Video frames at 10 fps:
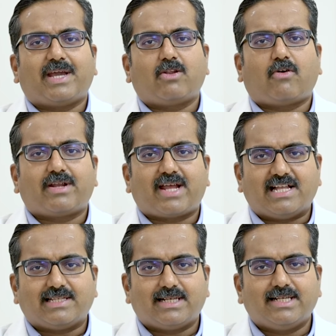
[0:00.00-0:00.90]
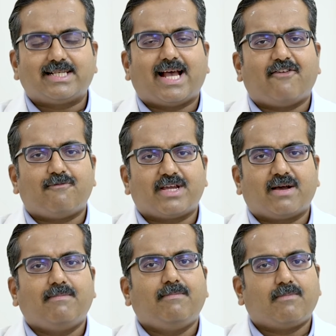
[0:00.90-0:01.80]
thyroid cancers have
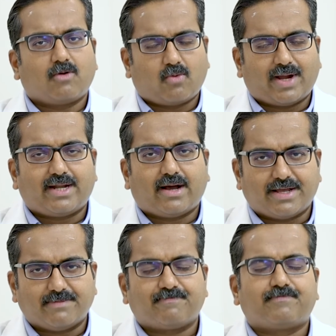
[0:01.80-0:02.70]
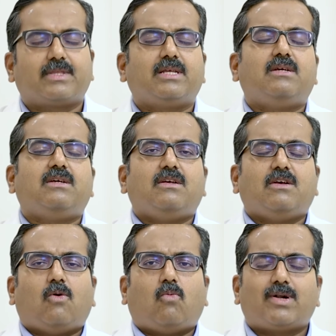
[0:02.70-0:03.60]
become quite high.
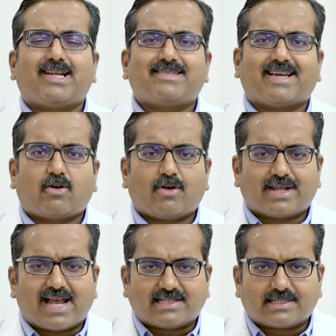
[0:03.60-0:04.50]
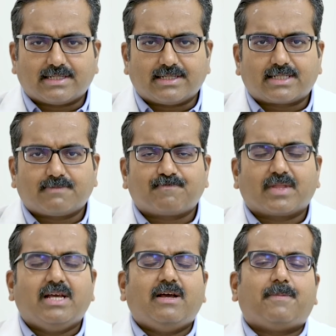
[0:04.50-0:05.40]
What are thyroid
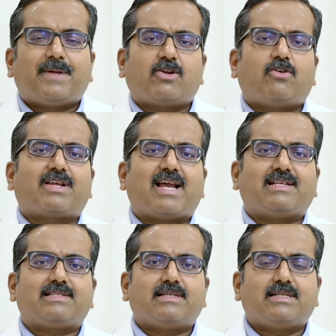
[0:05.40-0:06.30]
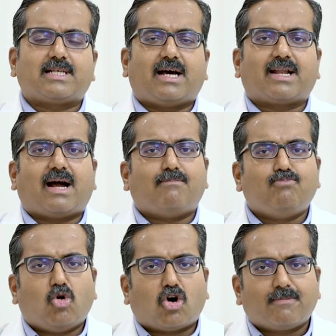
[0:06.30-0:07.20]
cancers? Thyroid cancers are
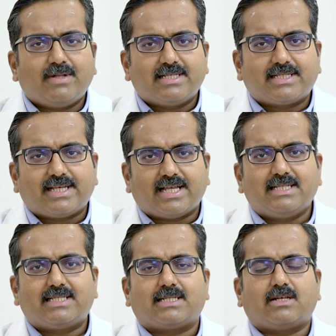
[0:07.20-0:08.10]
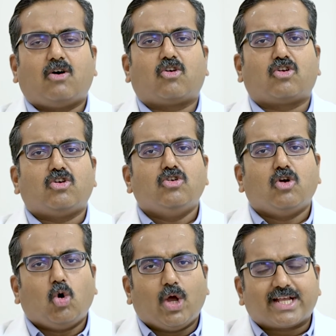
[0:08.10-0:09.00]
abnormal cells or
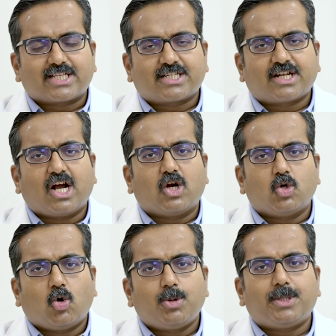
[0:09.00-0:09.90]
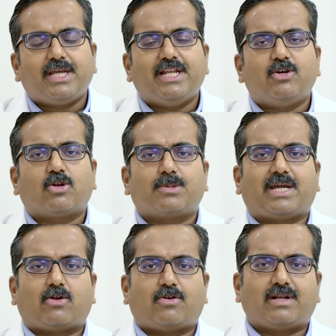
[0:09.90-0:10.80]
extra growth in your
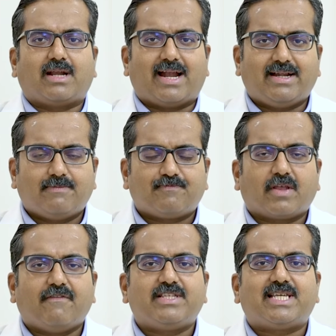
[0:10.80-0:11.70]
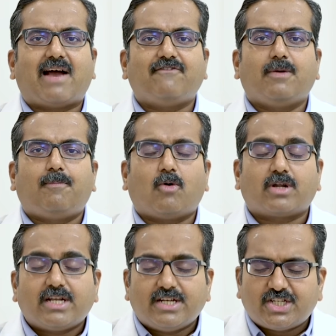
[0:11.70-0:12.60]
thyroid gland, which have the
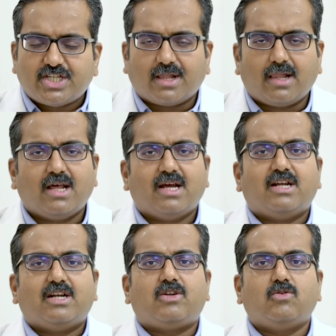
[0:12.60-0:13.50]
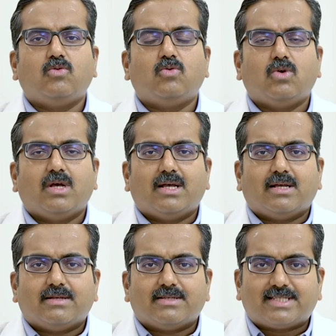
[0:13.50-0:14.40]
potential to
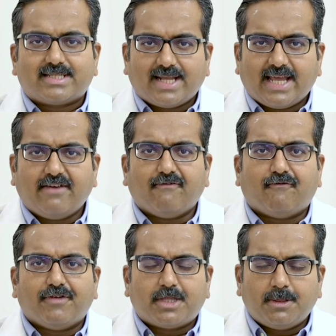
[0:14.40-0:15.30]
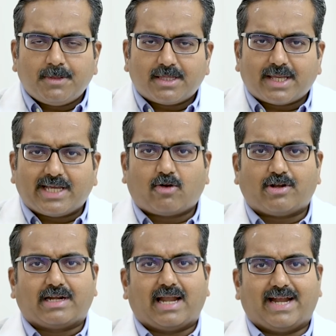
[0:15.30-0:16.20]
stay within the
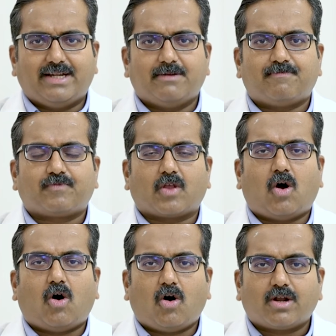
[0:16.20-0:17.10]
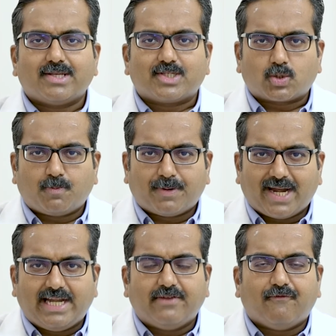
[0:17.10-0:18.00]
thyroid gland or
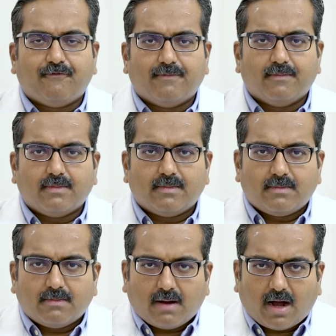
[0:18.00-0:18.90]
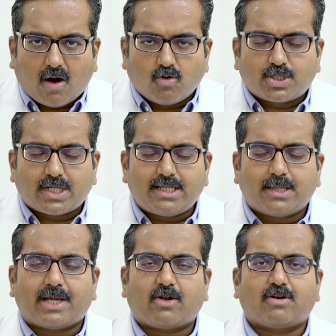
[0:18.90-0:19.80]
spread outside
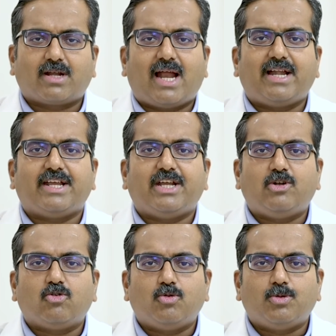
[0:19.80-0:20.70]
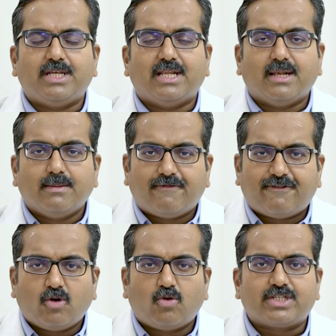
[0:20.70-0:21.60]
the thyroid gland into the
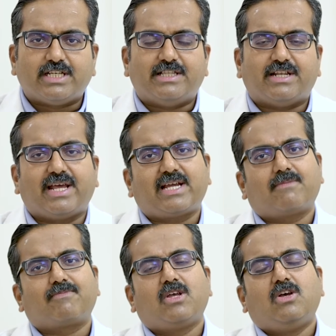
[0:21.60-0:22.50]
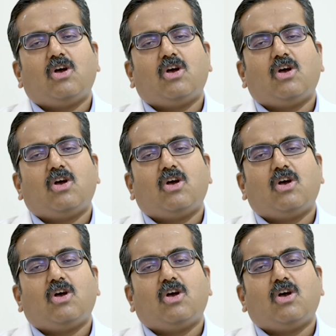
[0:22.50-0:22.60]
lymph nodes in the neck,